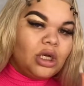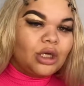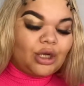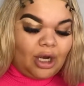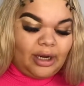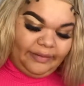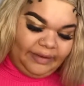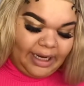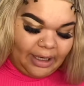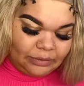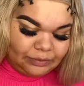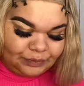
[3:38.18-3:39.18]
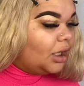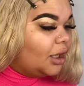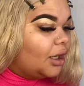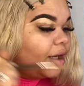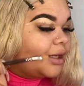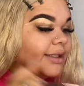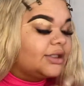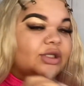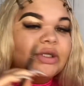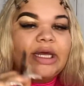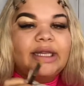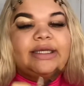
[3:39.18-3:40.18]
carved out. Okay,
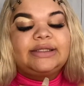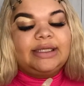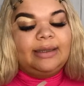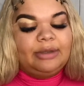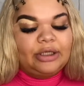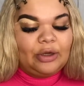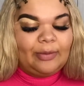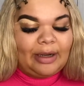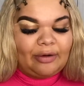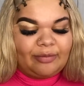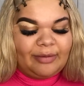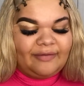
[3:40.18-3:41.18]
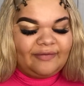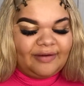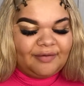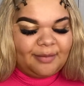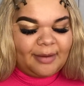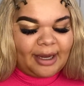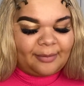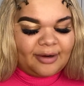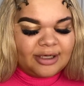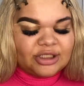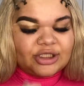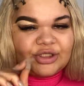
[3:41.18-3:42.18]
so now that's done, I'm gonna go back with my favorite MAC
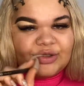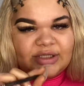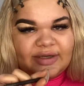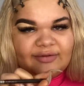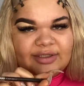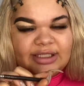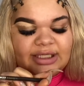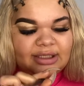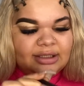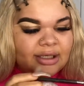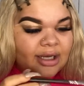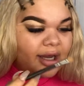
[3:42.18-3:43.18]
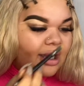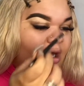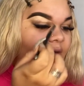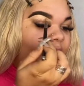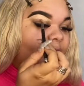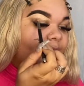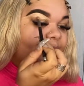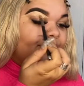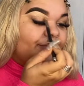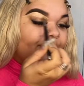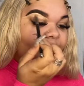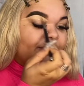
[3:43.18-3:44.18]
brush, the 217.
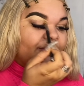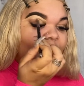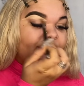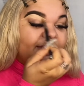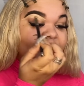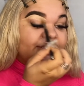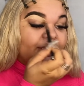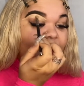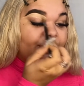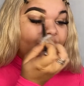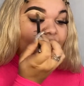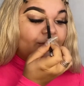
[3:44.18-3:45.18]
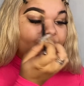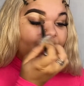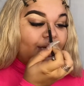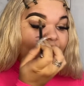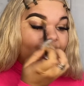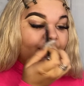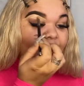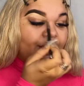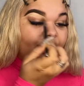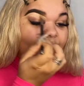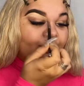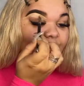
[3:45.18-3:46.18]
These are no
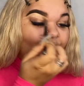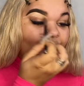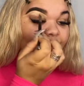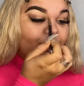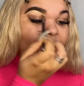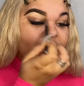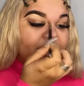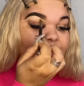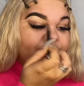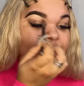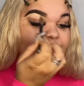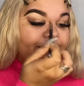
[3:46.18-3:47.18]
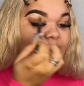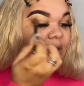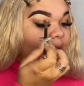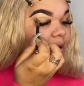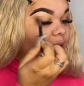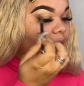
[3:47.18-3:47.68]
longer what they used to be